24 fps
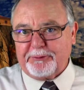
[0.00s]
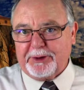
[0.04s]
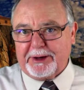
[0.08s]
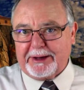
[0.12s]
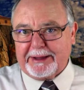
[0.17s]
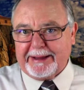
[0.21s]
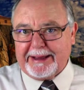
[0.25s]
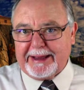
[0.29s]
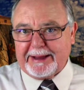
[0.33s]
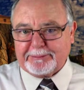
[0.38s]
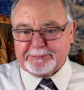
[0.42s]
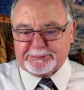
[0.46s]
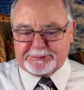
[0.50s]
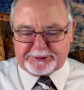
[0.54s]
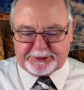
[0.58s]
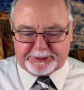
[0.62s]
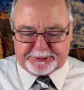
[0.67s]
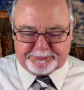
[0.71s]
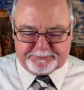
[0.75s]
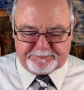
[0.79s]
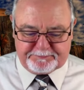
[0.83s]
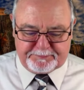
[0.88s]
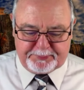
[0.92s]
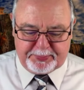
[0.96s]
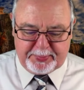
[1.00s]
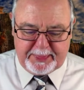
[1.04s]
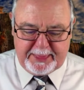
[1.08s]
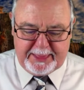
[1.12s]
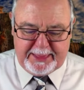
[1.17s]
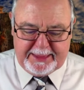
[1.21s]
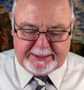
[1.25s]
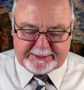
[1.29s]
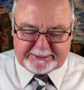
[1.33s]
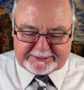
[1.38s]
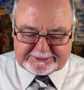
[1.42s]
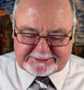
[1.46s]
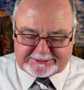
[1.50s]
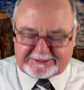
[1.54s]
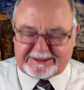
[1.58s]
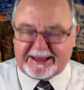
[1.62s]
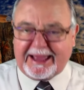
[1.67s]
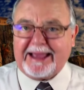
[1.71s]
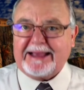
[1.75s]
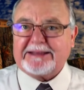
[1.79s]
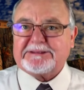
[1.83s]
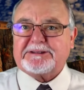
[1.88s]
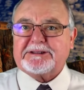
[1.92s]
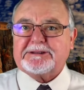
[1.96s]
I really am. So the
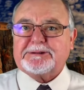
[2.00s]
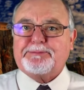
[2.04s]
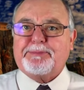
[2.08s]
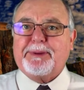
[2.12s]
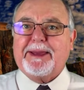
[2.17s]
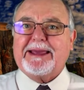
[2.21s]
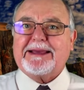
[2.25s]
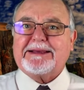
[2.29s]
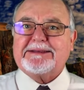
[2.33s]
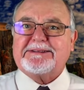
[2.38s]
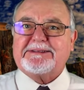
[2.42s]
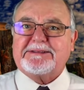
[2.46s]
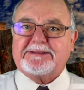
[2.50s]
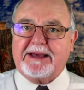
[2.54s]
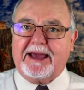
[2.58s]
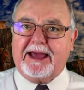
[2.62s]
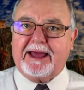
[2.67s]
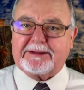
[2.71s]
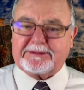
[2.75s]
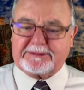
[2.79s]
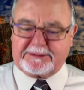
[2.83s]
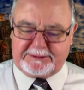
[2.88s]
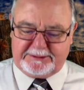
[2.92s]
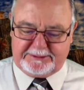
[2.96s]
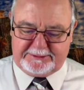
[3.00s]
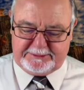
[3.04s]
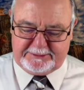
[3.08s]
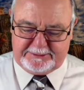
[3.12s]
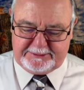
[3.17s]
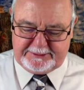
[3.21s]
stage is being set